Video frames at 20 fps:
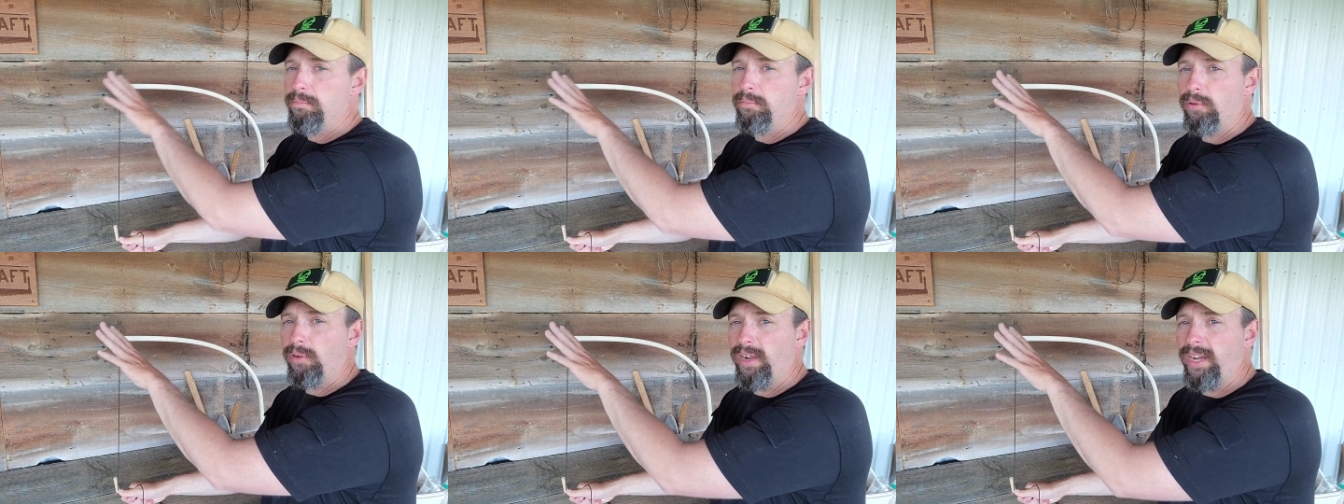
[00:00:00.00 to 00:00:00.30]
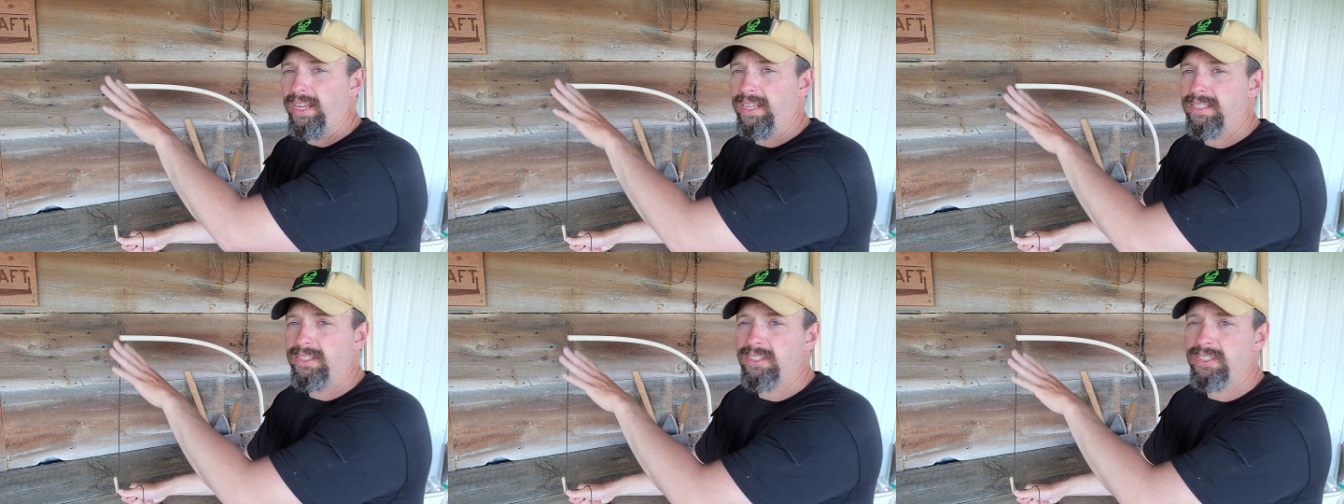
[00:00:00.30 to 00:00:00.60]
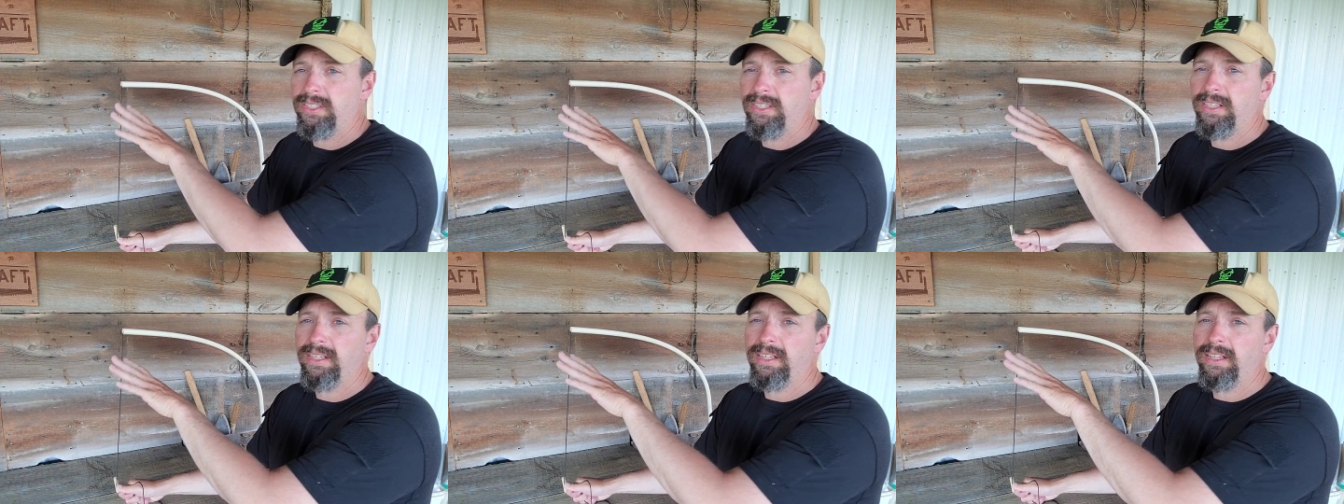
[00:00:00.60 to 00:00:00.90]

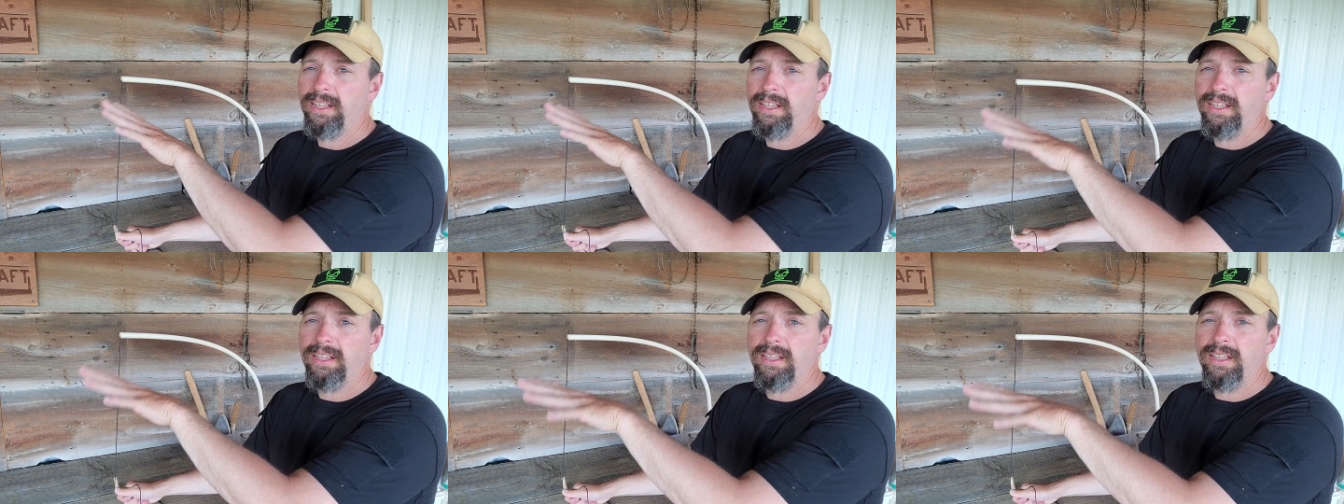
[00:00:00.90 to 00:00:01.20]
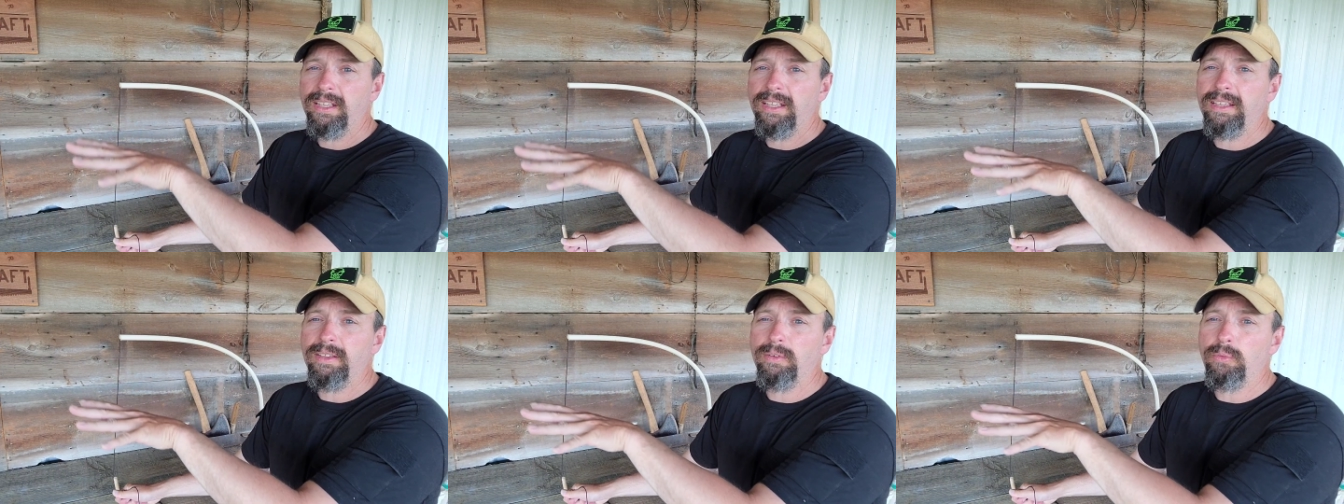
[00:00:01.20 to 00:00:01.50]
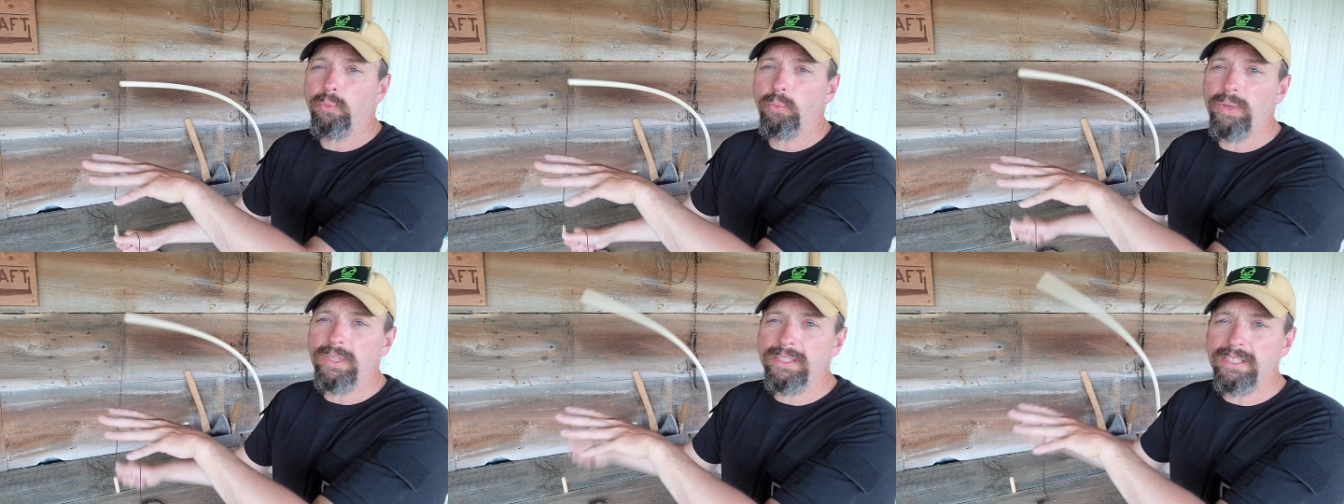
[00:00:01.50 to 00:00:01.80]
branch,
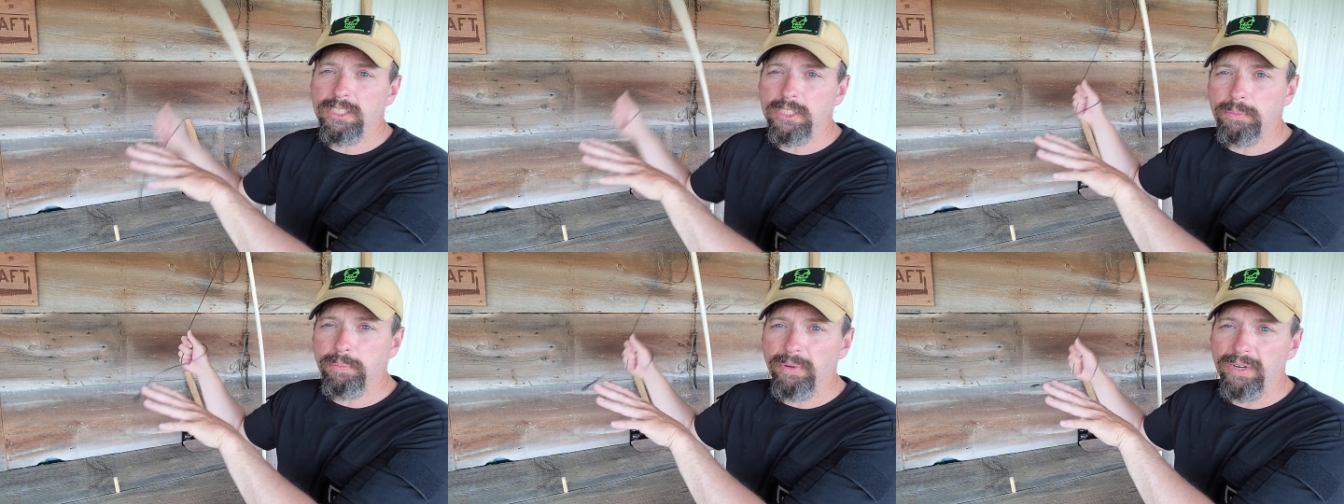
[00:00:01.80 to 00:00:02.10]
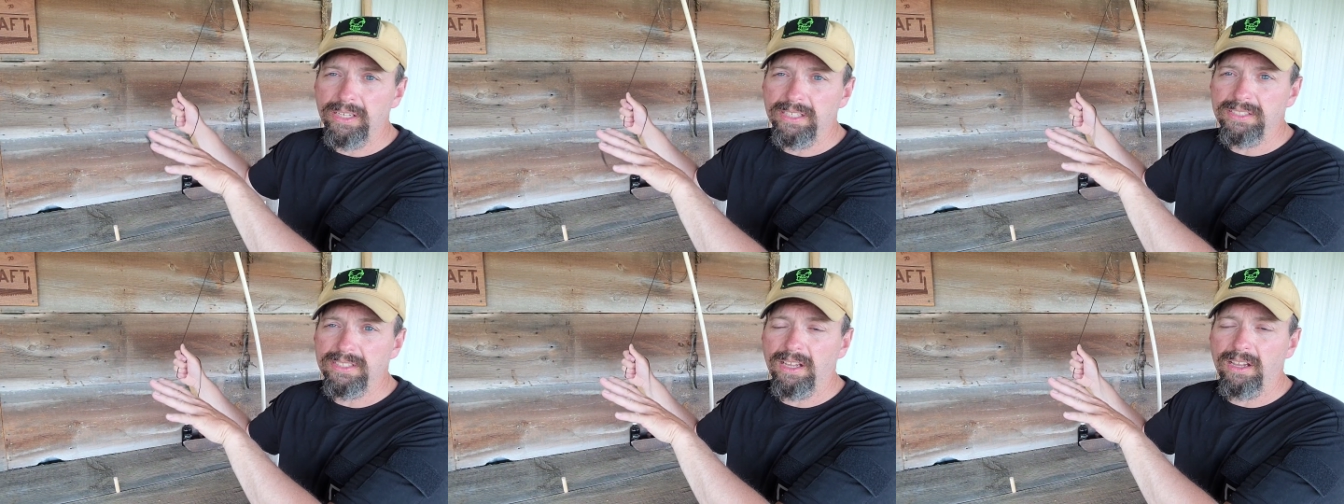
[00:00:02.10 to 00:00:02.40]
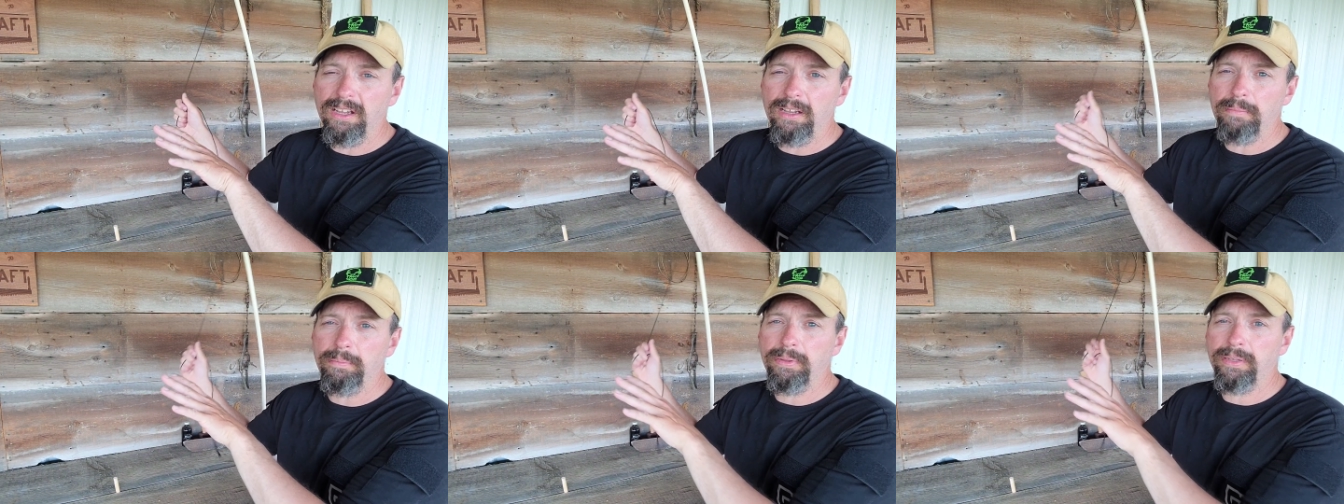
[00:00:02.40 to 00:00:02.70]
when this springs
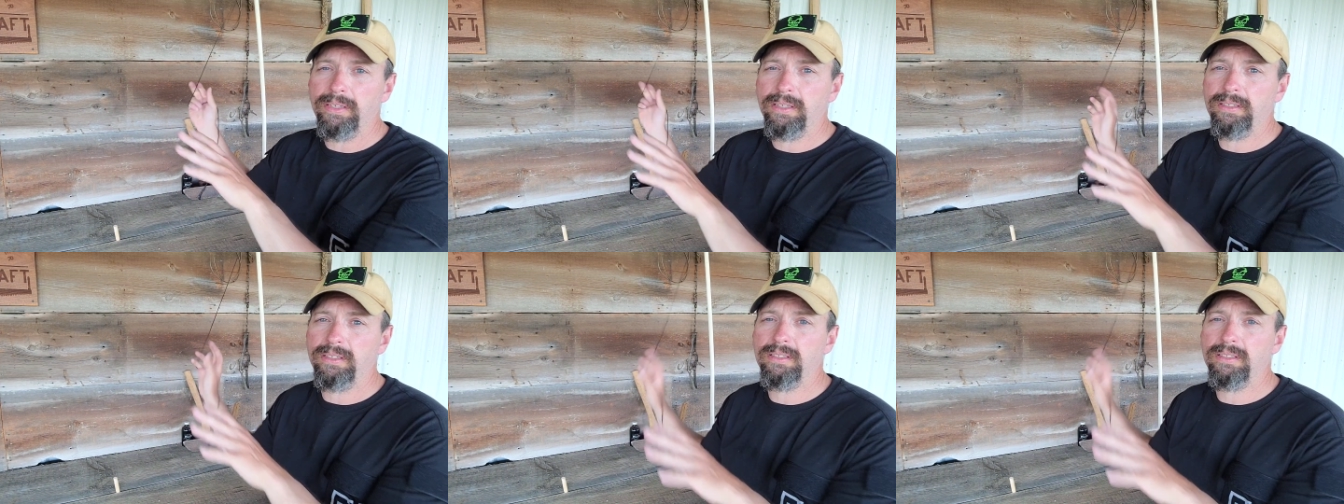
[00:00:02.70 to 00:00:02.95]
up,